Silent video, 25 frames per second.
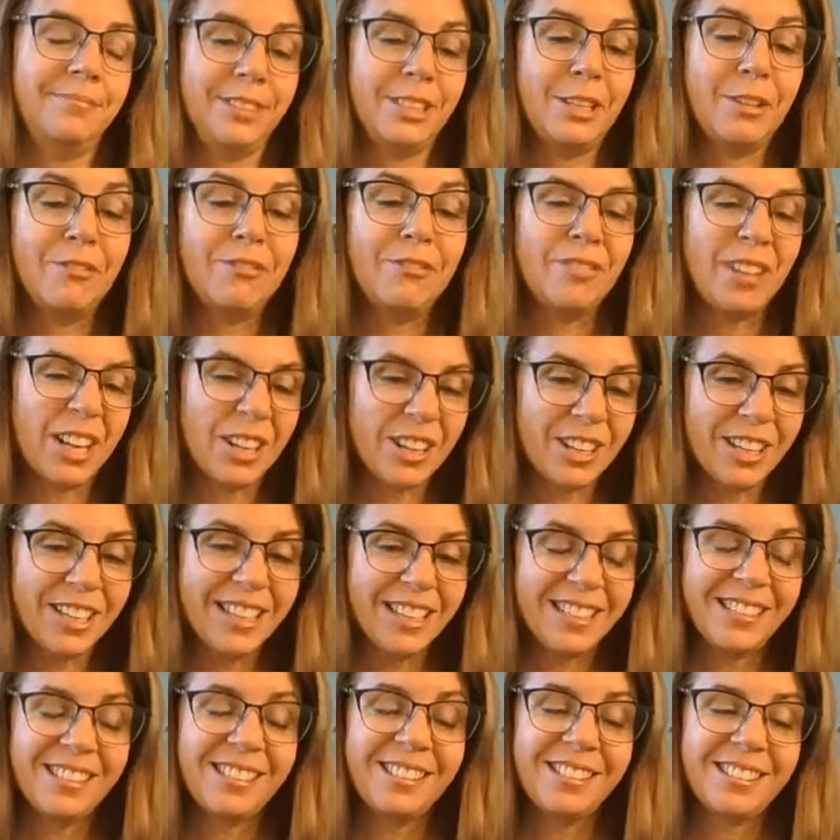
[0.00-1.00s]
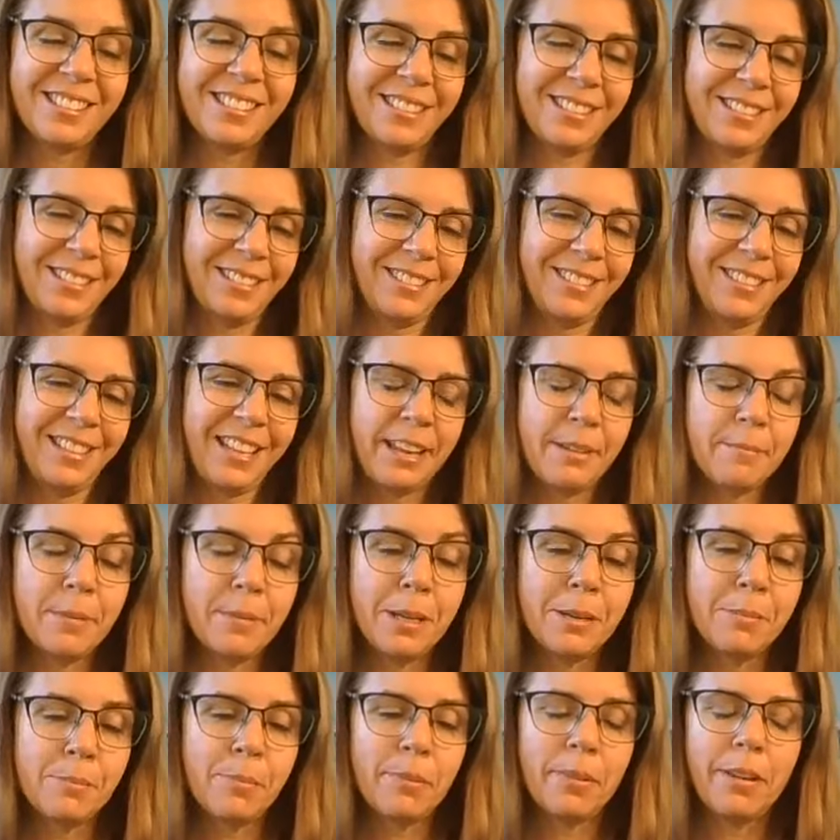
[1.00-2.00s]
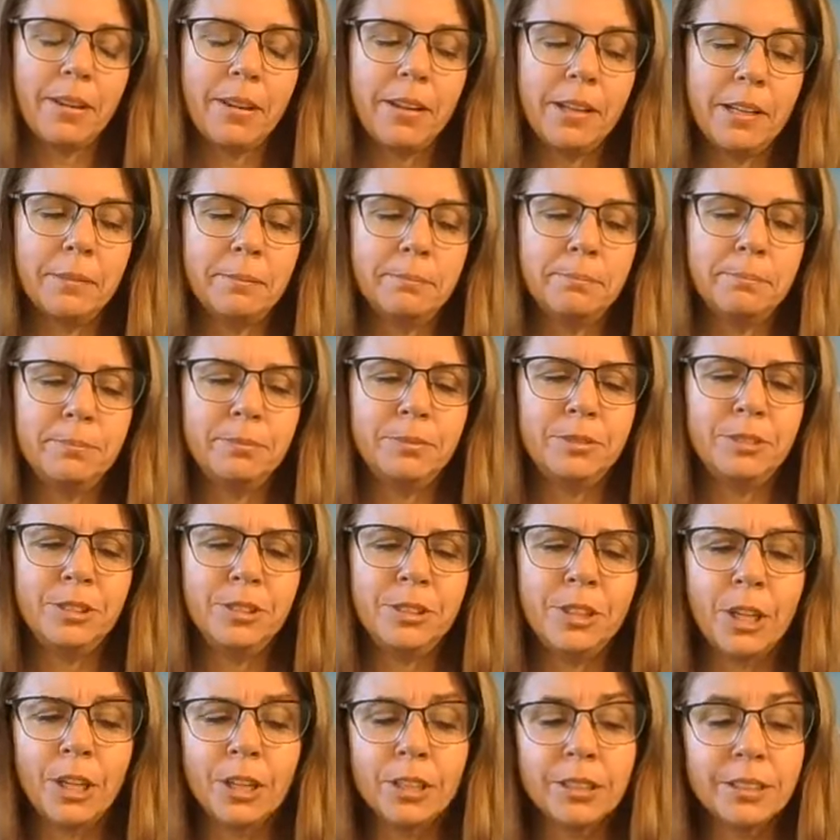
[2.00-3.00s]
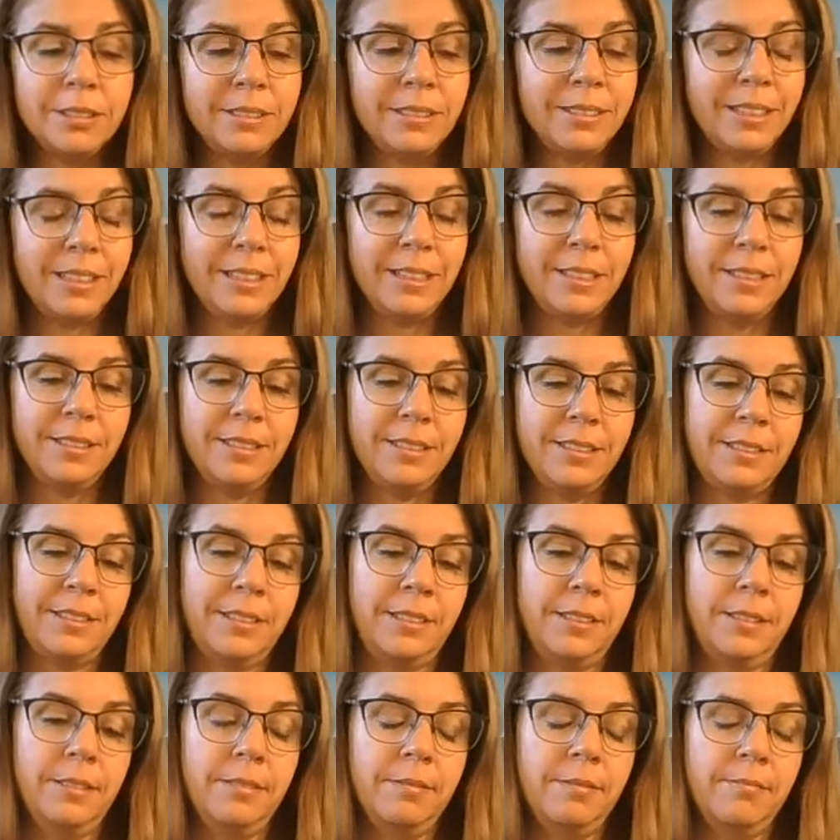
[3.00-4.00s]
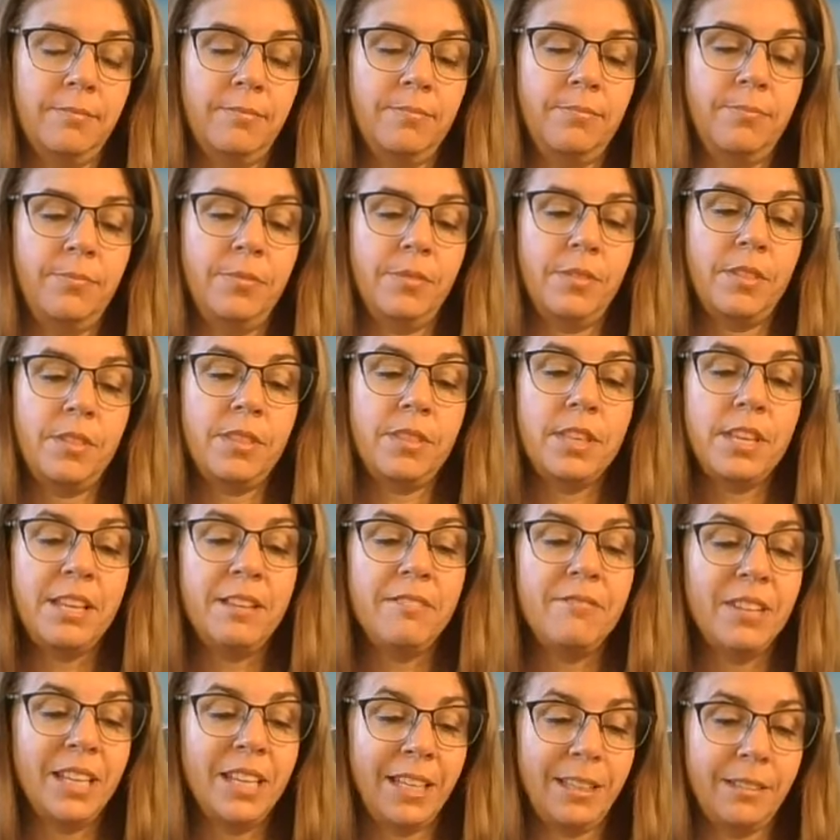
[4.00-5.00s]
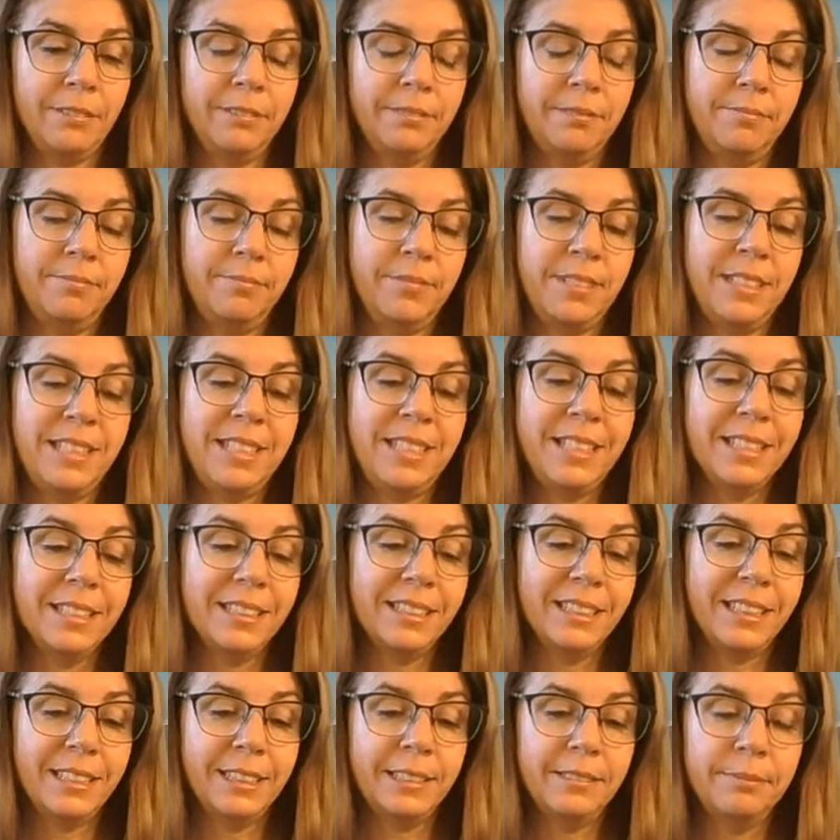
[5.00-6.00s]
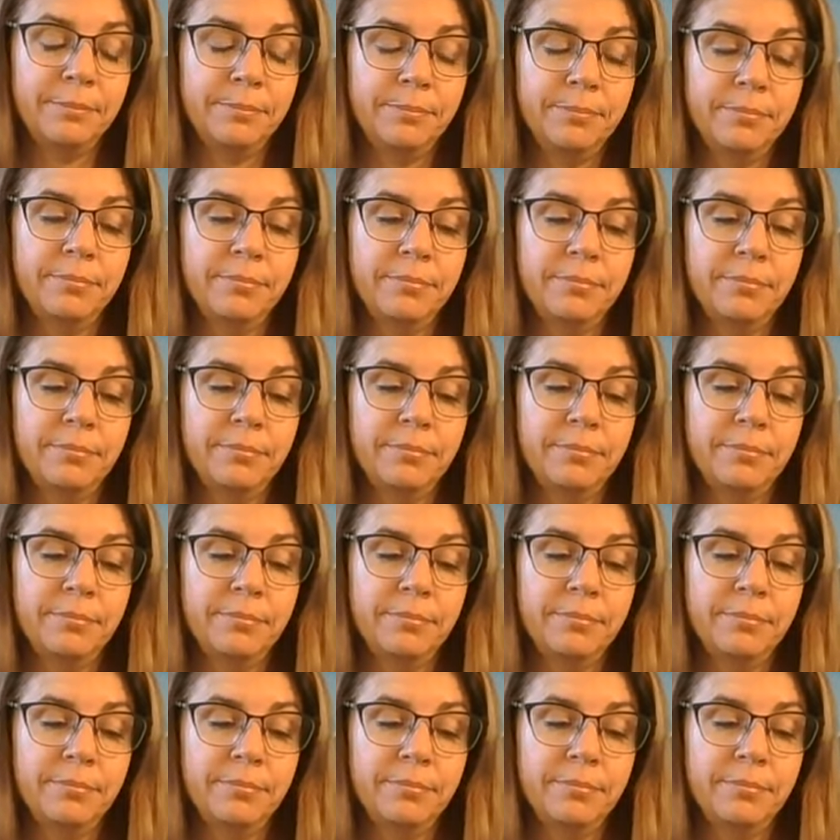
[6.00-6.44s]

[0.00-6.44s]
nefarious came up um, dark deeds thieving, stealing.